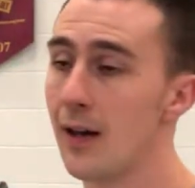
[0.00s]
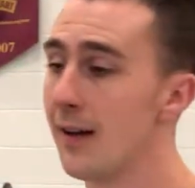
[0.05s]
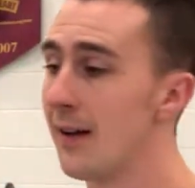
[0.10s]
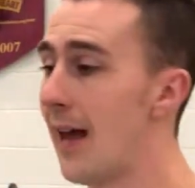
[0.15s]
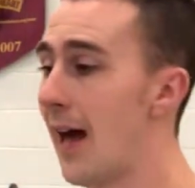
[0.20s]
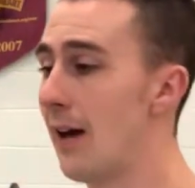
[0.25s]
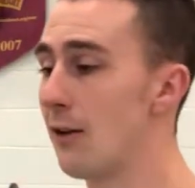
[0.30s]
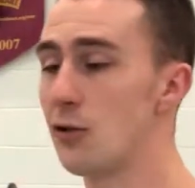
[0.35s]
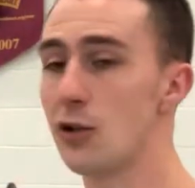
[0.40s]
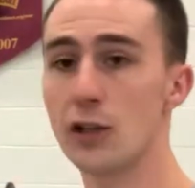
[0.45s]

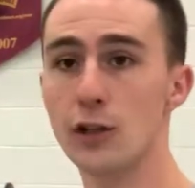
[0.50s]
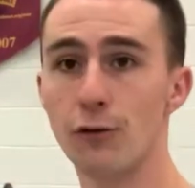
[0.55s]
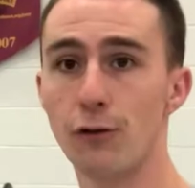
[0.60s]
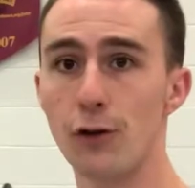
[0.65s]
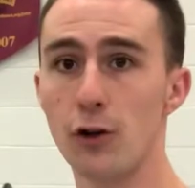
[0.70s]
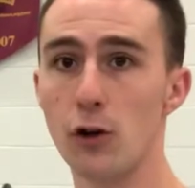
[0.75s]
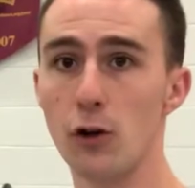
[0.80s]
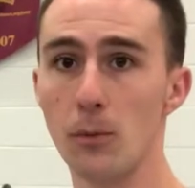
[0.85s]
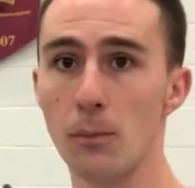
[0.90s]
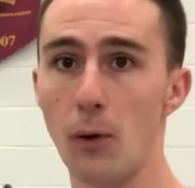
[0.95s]
Now, just for
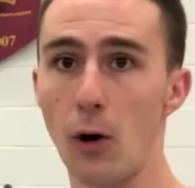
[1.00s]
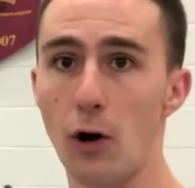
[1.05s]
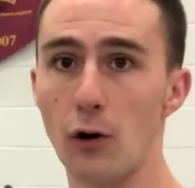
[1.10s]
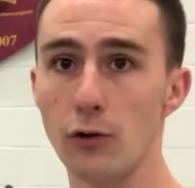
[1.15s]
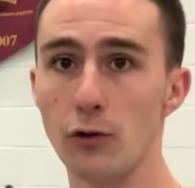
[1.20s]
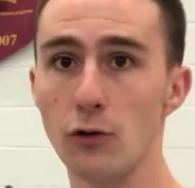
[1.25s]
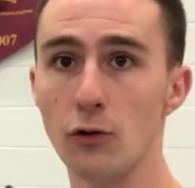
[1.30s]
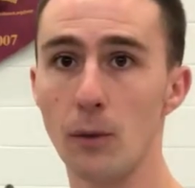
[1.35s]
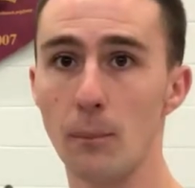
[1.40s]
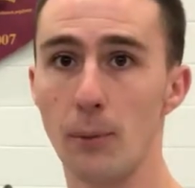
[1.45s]
your ball,
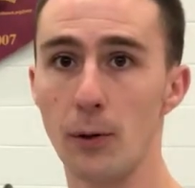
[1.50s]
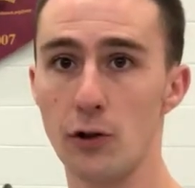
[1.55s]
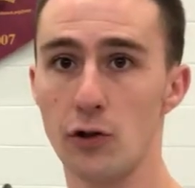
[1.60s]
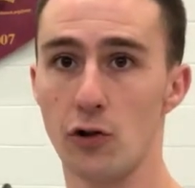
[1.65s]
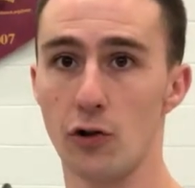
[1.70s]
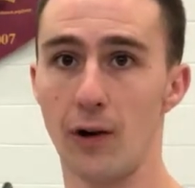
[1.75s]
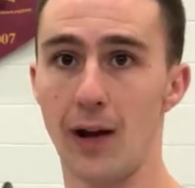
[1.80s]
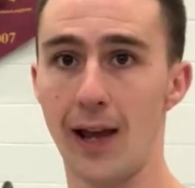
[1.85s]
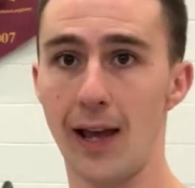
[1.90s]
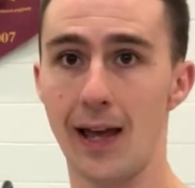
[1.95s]
you can put
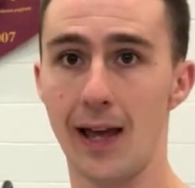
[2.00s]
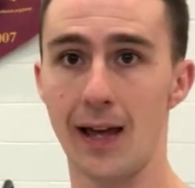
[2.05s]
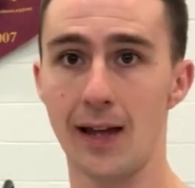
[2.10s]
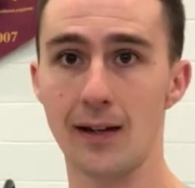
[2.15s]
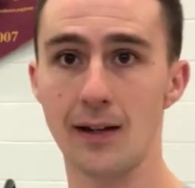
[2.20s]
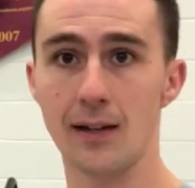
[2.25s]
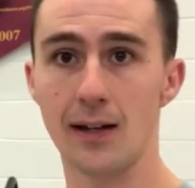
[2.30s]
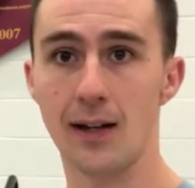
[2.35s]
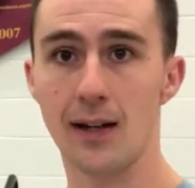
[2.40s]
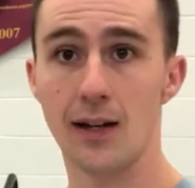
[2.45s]
your
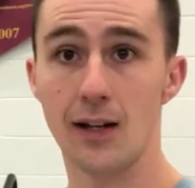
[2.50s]
hand